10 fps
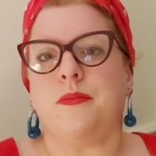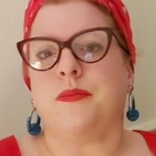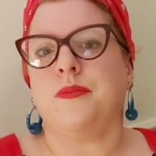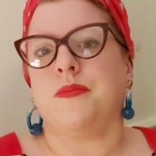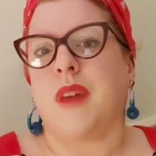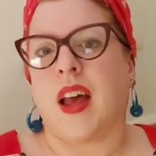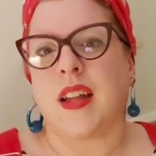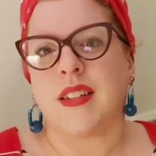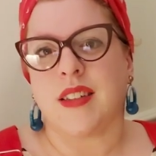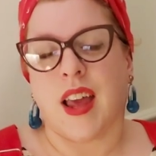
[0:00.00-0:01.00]

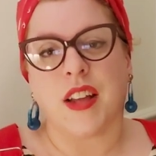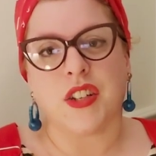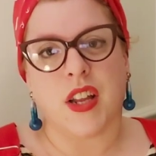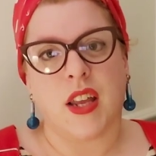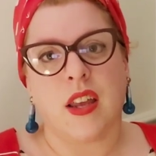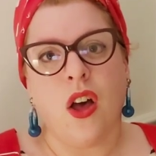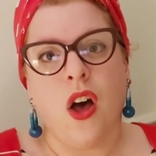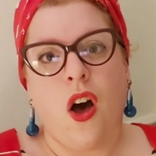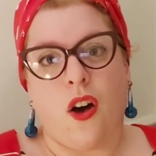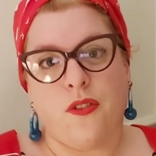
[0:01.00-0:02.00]
And they actually
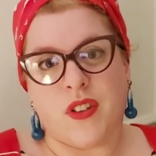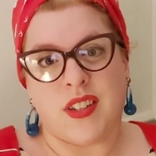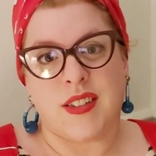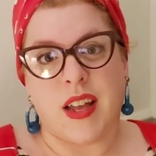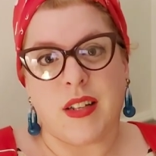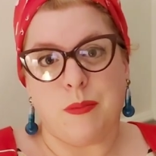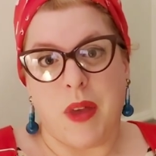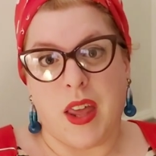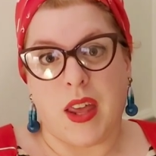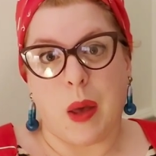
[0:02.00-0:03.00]
offered to send
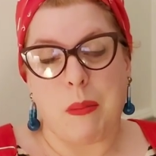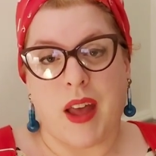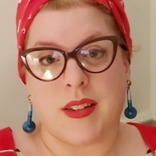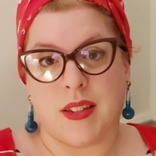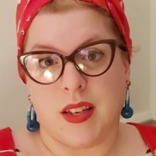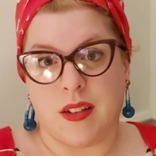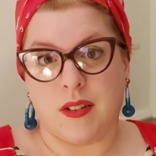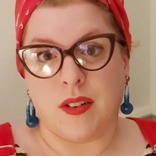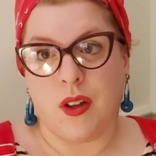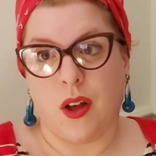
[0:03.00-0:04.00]
me a pattern